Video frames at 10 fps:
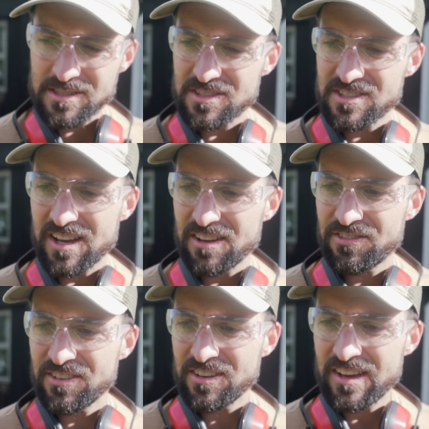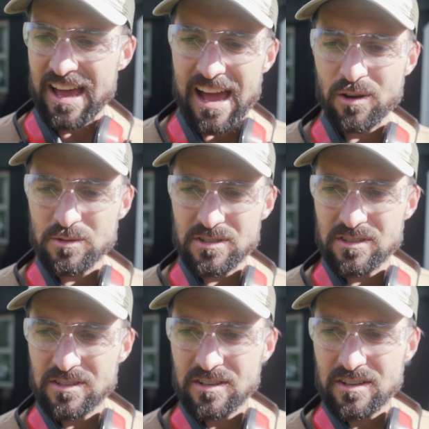and stuff out
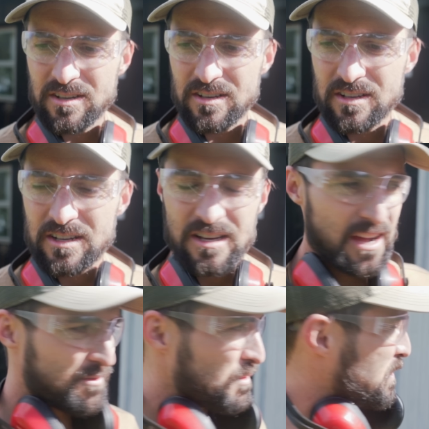of the